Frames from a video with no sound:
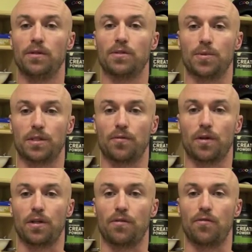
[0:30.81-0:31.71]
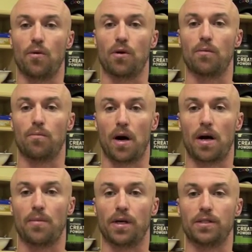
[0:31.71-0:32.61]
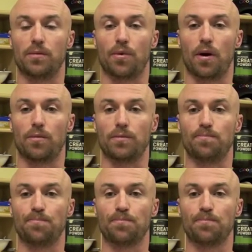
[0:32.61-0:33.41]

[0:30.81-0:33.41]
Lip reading: specifically for my bicep problem.